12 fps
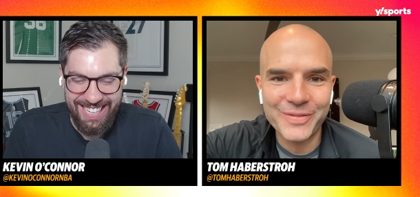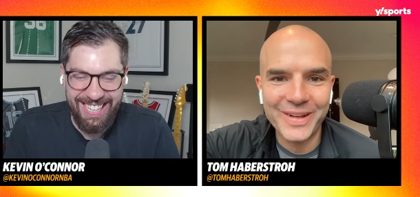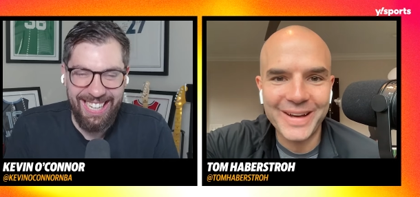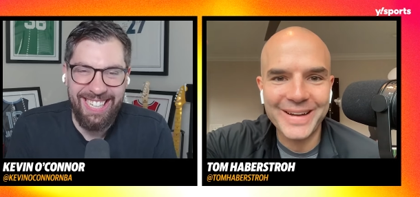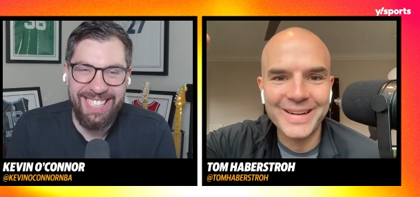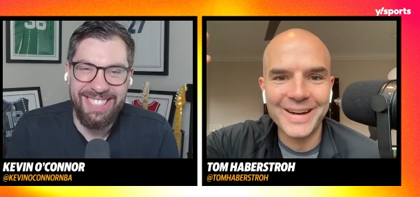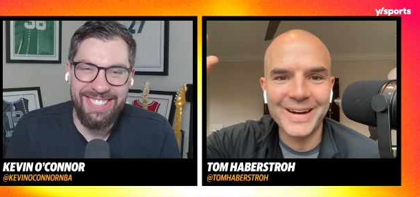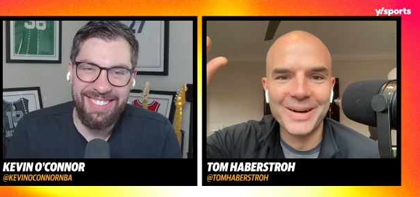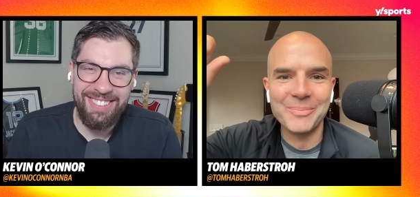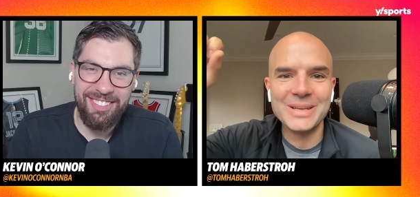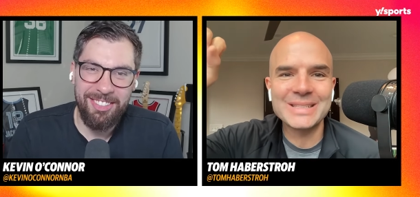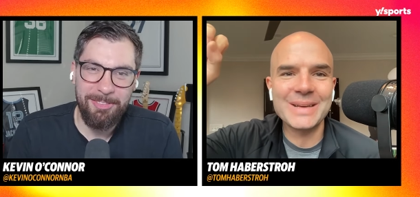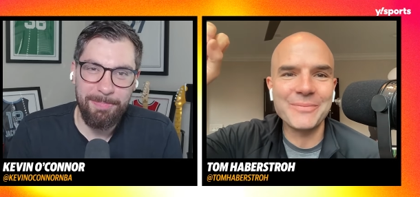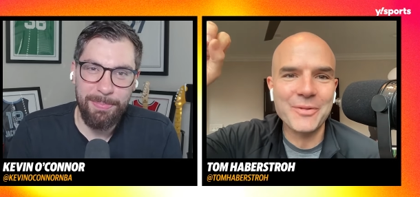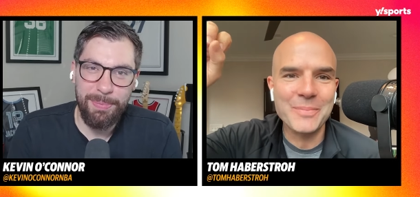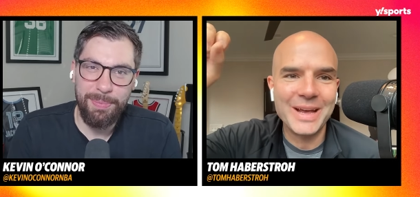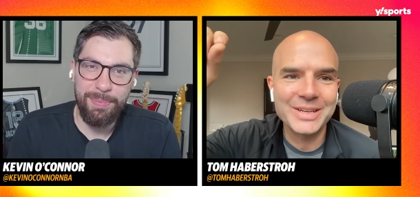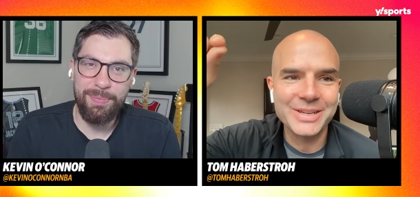Speaker 1: like uh,
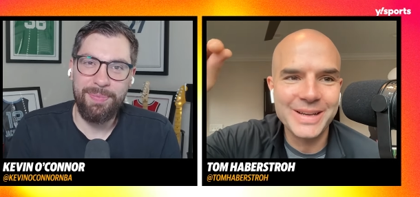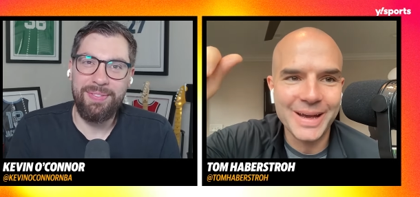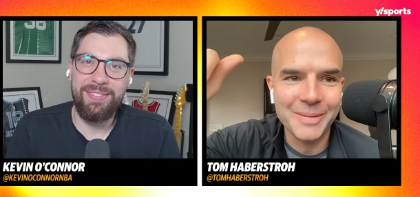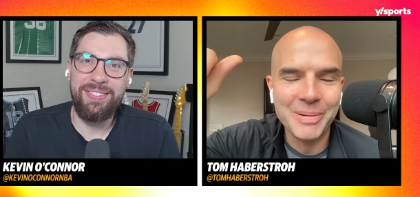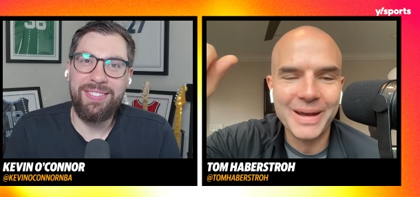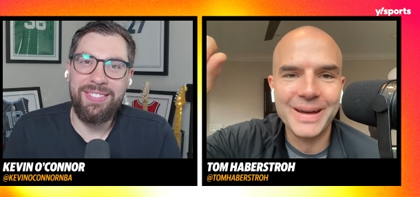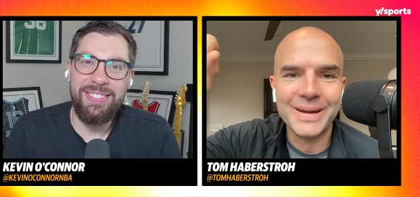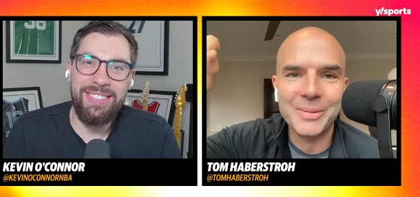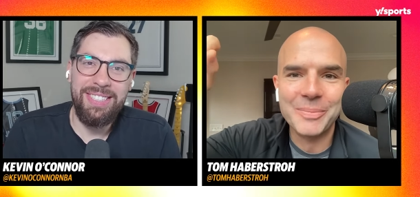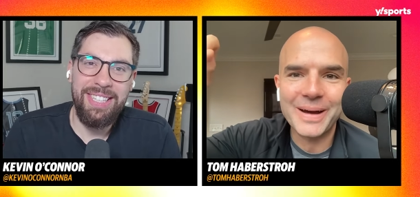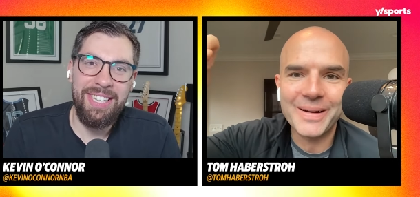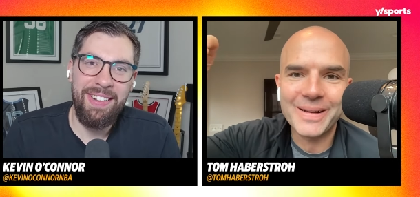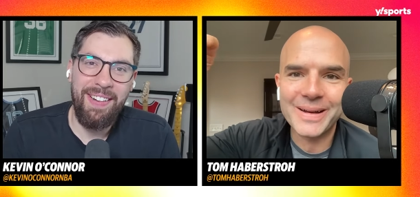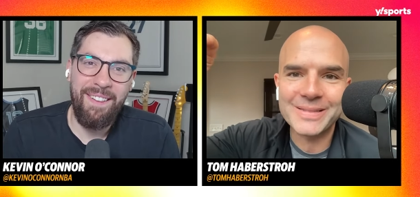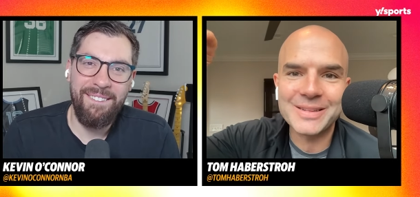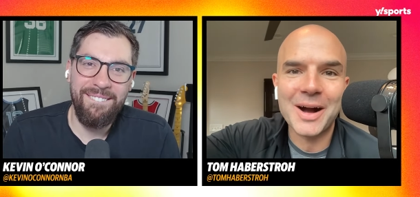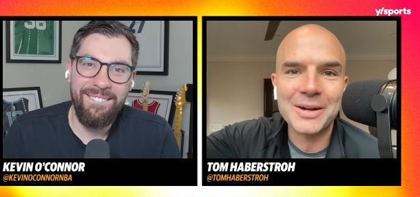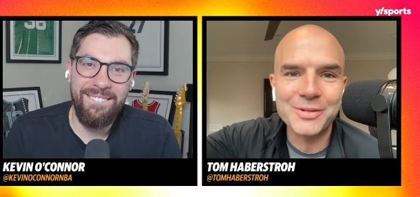misinformation campaign about uh,
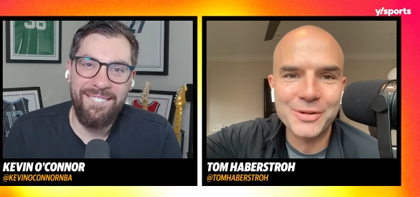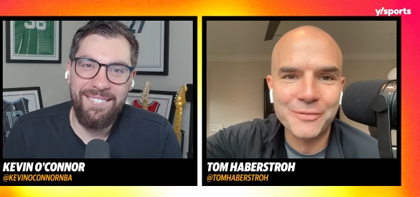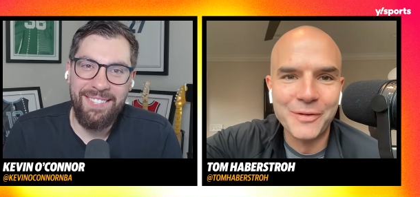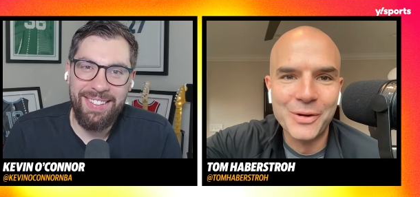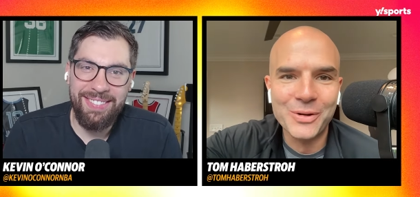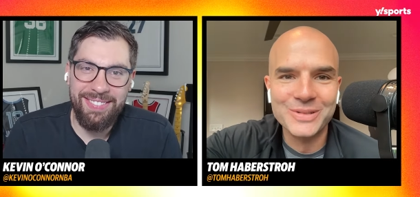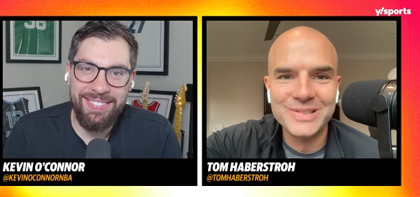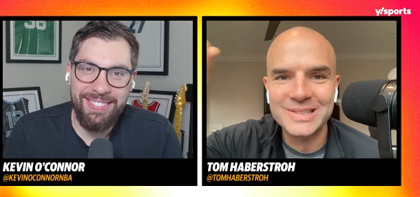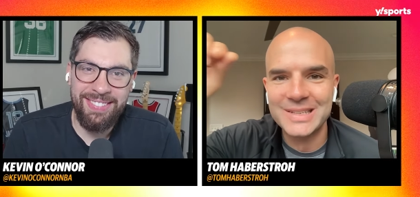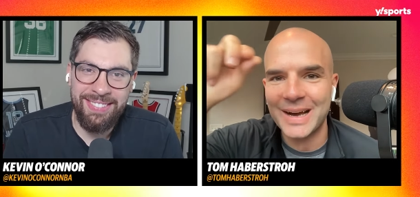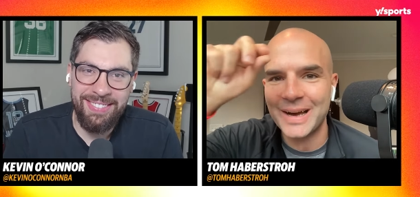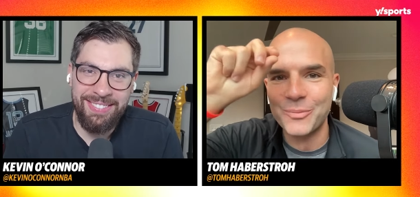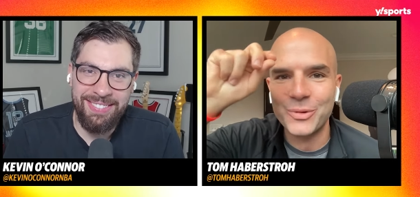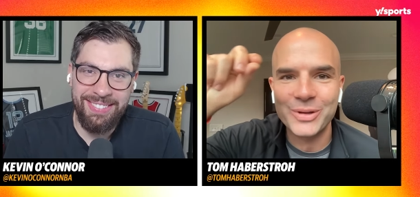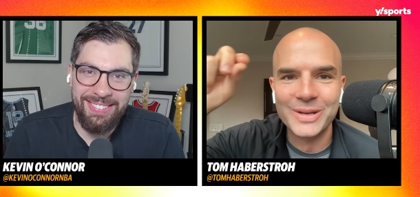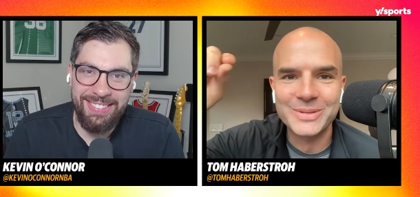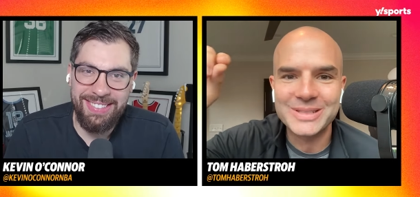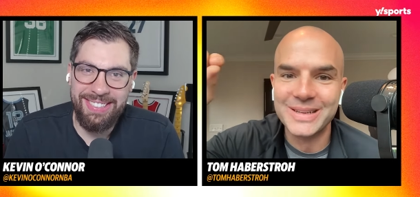doctored photos of Zion
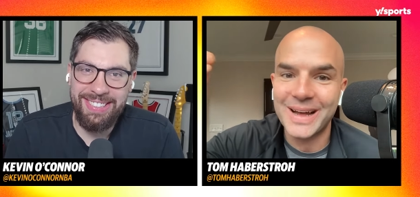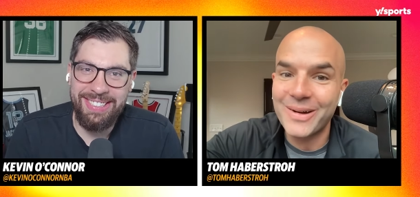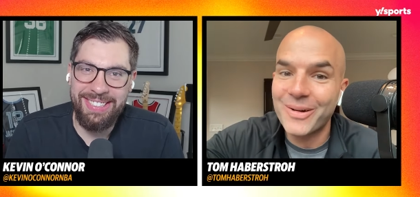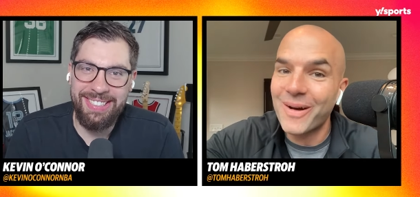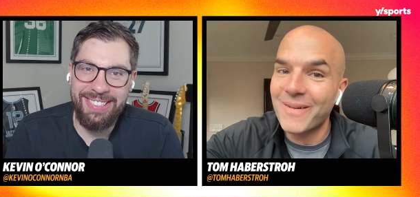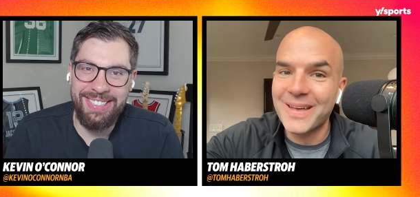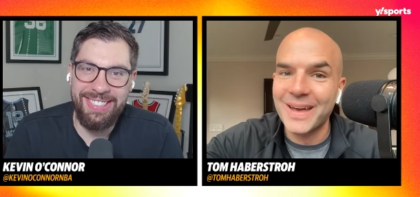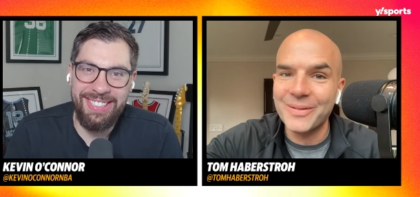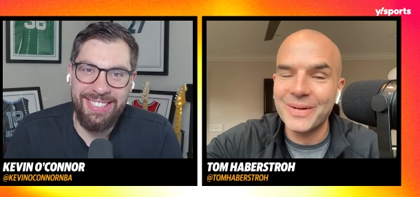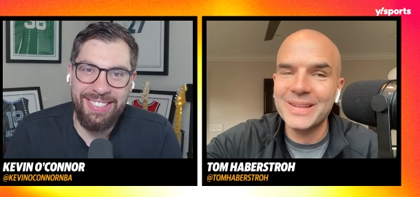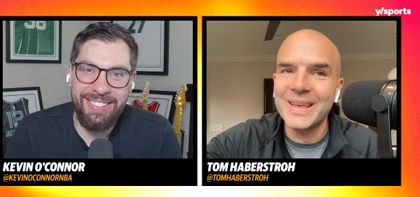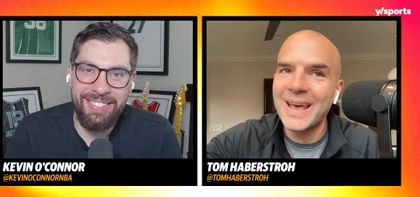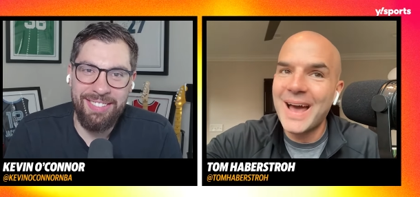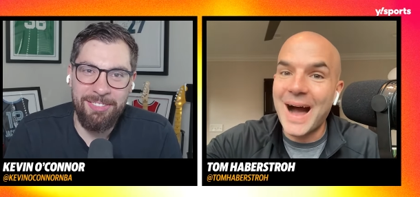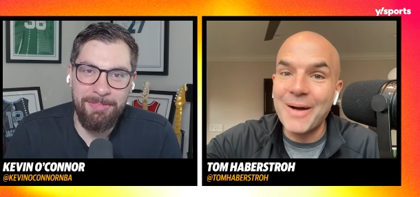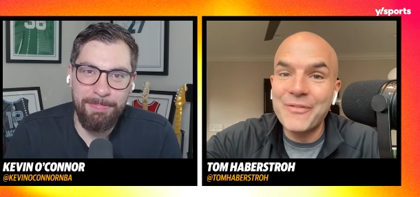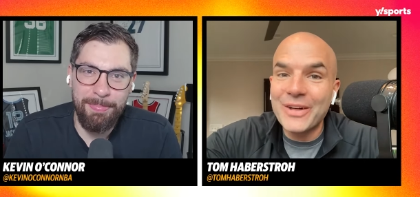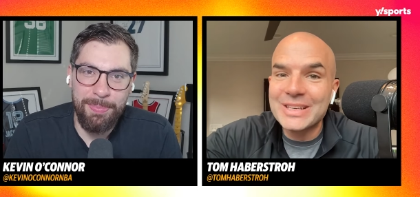Williamson. I don't know, Kev. I
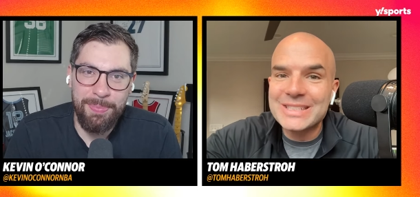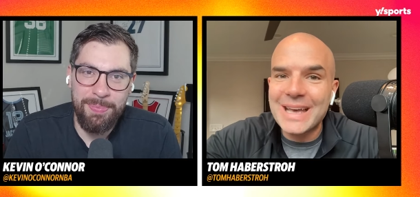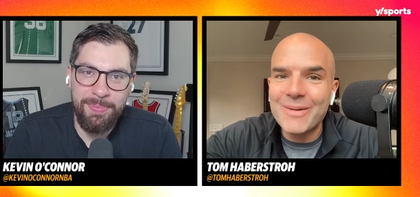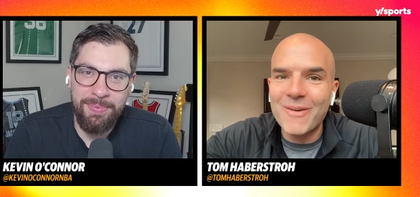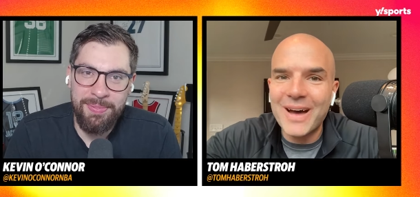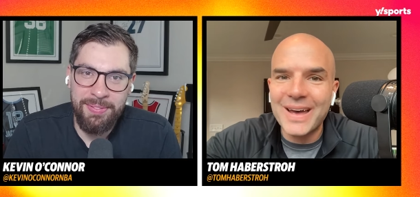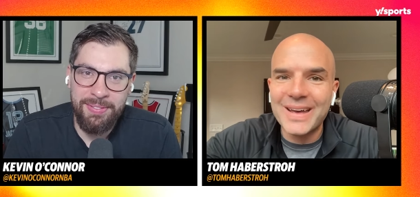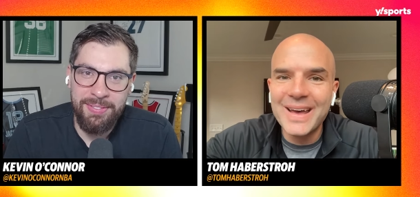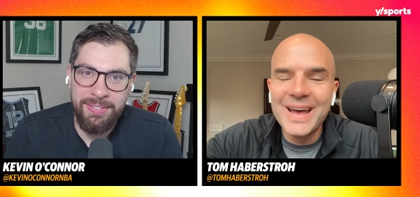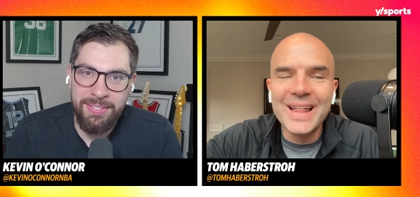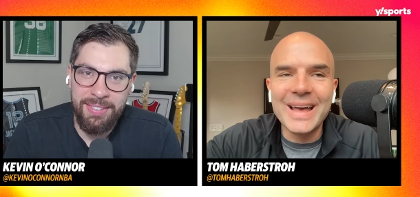I feel the same way.